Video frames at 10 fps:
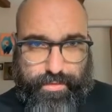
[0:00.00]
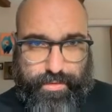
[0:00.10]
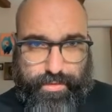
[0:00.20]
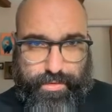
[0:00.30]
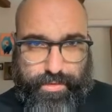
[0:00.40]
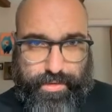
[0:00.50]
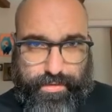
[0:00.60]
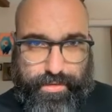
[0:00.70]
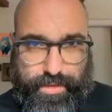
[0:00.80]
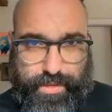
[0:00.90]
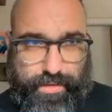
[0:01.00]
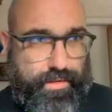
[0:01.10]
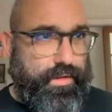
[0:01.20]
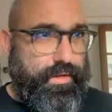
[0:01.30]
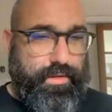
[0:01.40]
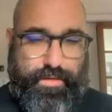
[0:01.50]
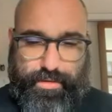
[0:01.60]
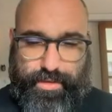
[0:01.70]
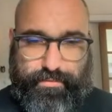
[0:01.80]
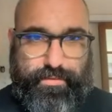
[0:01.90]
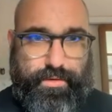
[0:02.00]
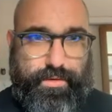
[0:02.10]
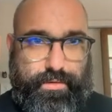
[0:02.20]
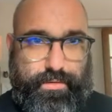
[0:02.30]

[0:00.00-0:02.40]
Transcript: clearly got a little extra.